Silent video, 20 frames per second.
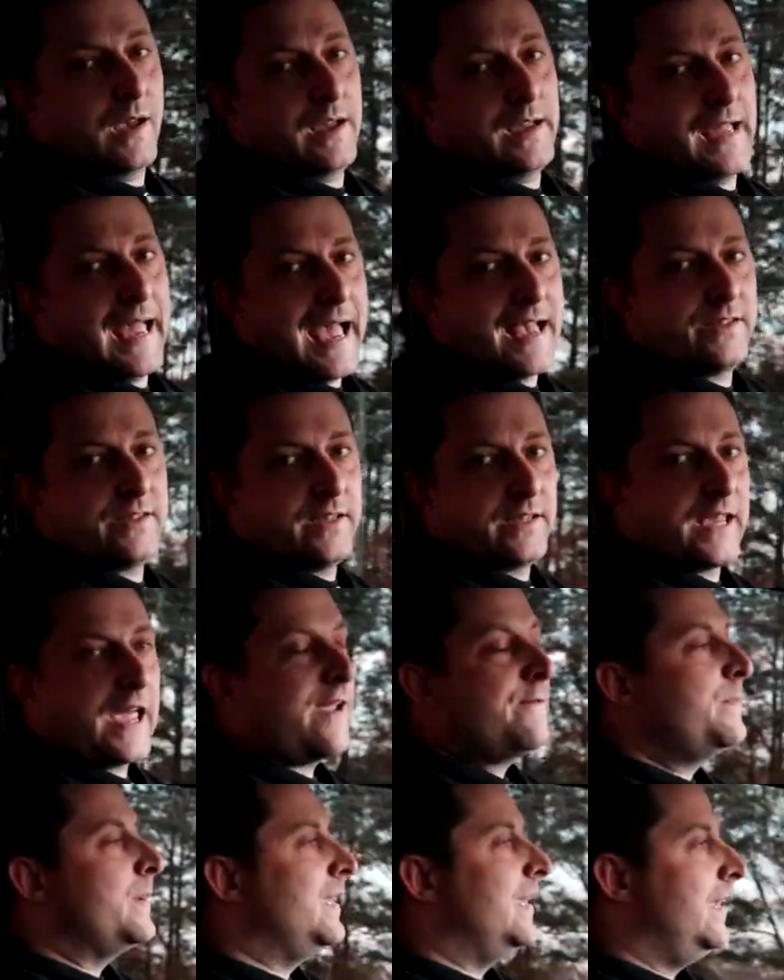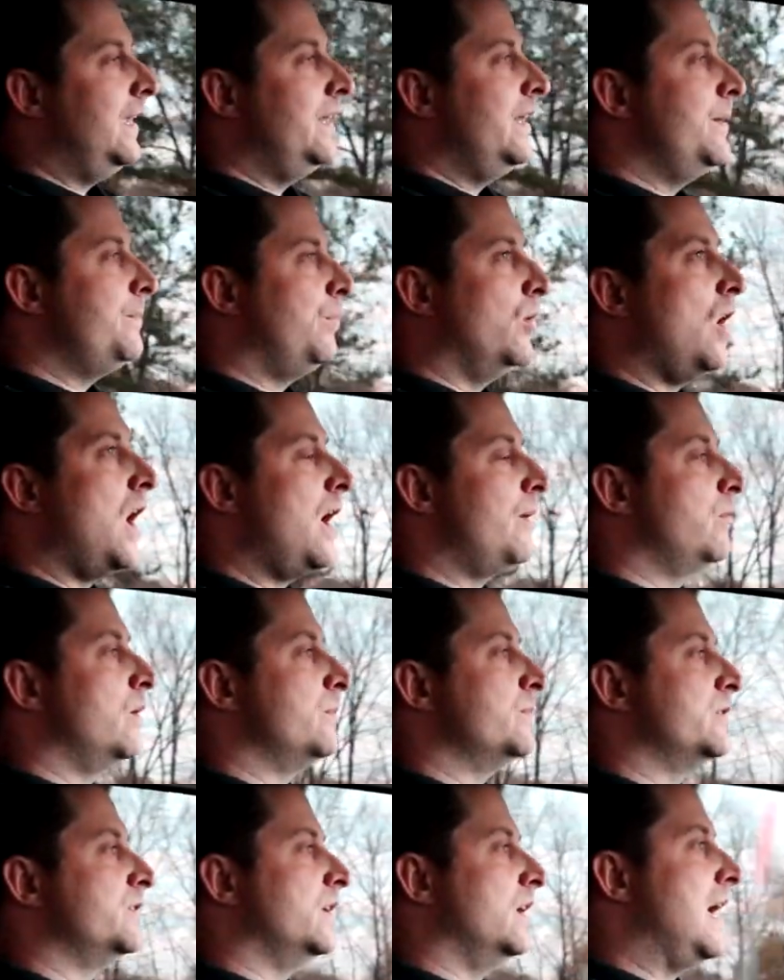It hasn't gave me any
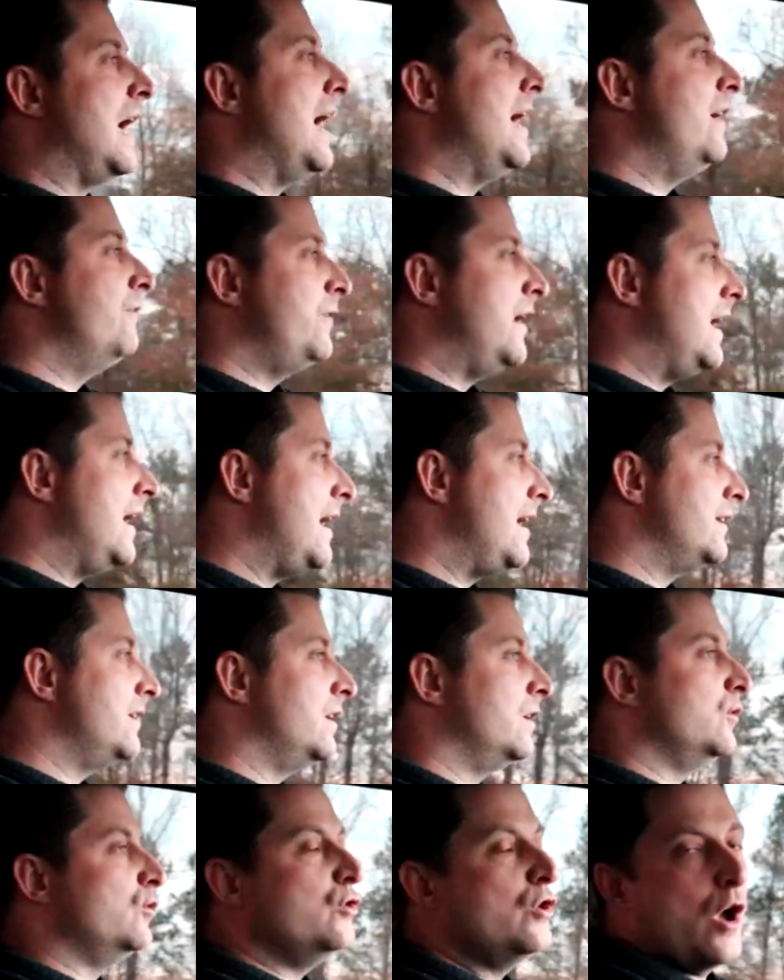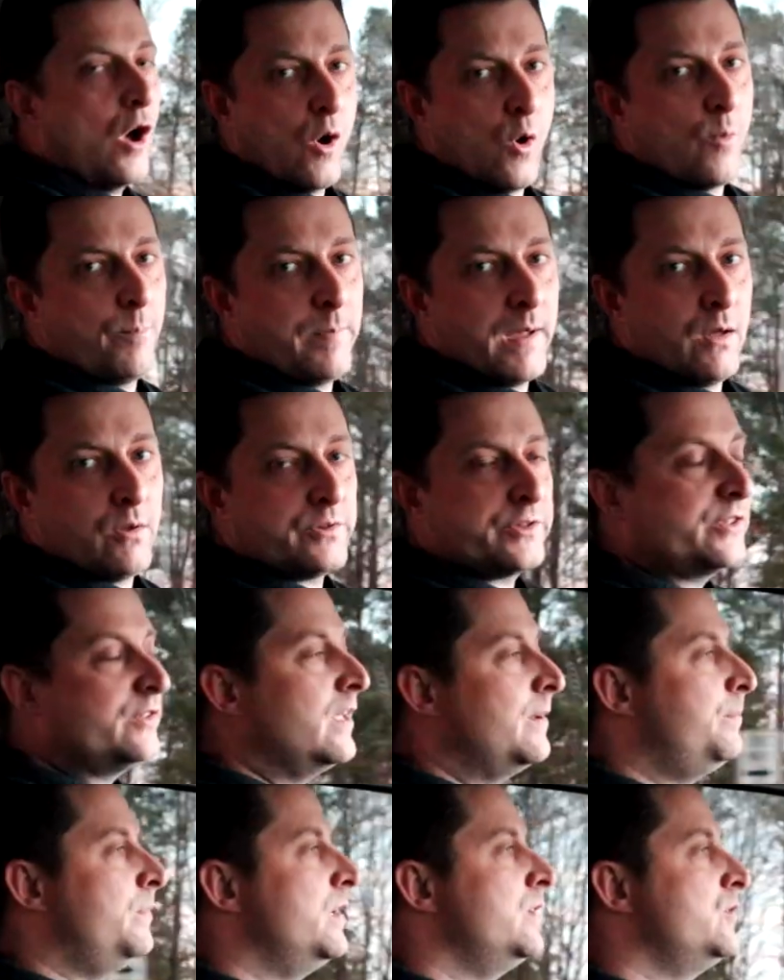problems. I have had no belt
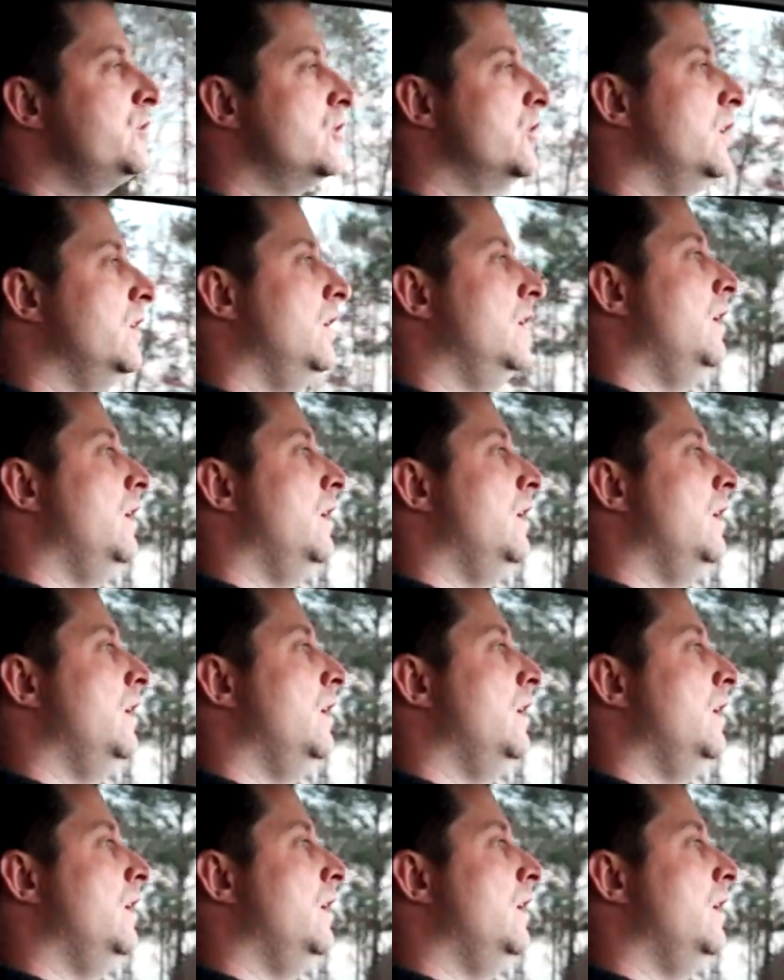slippage,